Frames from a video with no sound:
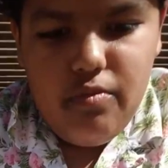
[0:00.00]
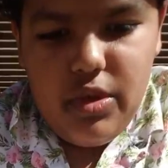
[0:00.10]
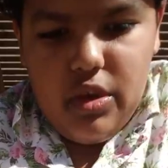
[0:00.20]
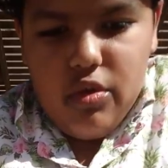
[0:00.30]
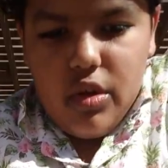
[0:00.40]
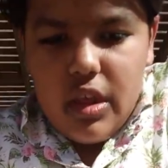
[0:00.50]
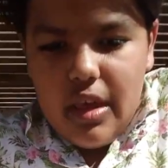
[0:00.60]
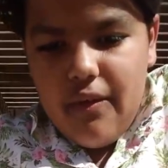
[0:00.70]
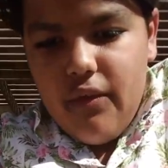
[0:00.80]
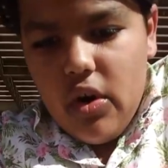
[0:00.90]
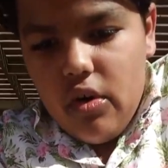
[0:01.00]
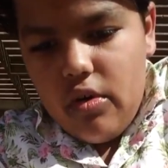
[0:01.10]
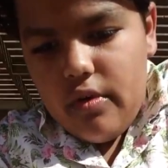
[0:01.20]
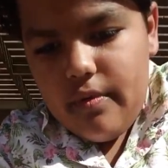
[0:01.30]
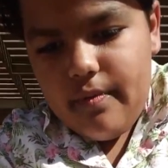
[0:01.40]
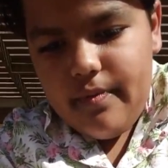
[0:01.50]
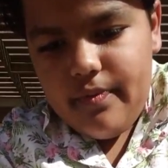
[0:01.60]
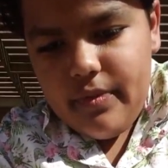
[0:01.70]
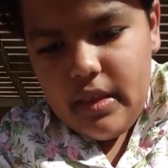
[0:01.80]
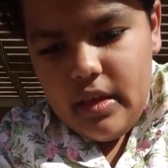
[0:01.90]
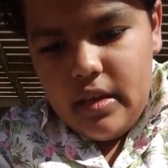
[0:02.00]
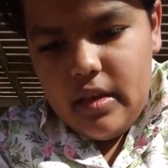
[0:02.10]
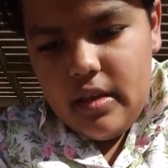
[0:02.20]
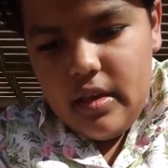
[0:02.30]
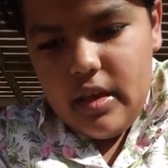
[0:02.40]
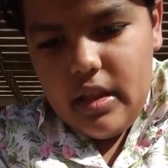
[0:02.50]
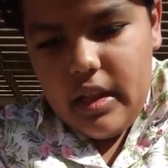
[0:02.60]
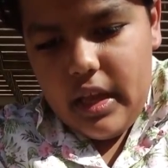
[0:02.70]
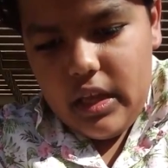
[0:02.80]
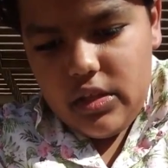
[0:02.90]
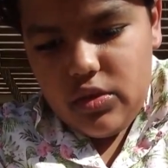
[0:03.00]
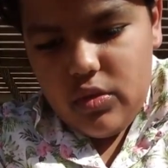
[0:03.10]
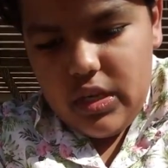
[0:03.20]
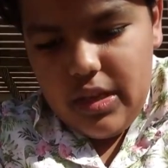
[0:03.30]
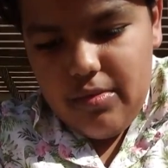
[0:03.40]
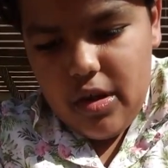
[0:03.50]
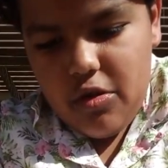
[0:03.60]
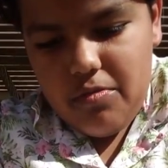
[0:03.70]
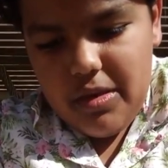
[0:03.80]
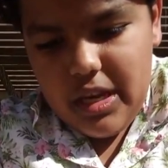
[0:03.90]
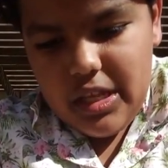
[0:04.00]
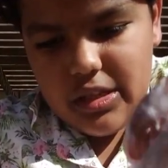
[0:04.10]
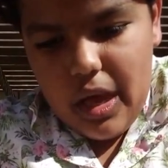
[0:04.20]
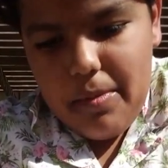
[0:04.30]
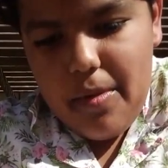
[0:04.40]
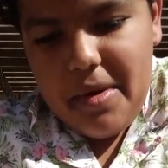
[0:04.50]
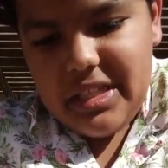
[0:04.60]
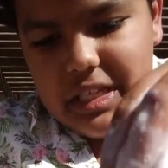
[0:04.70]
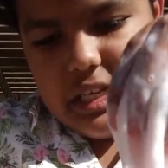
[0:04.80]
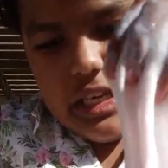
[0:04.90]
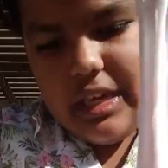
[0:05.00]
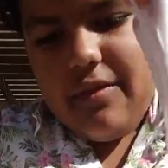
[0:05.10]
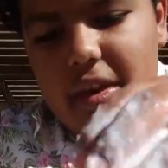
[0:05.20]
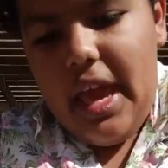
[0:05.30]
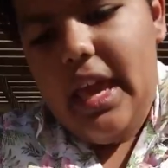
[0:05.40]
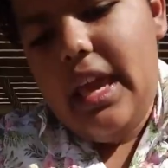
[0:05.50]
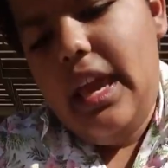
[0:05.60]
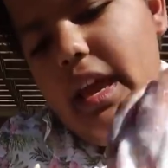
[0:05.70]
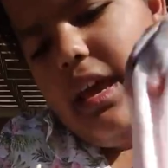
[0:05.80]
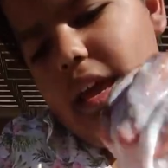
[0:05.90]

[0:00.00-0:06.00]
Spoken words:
Beautiful. In like 20 more minutes, I'm about to leave.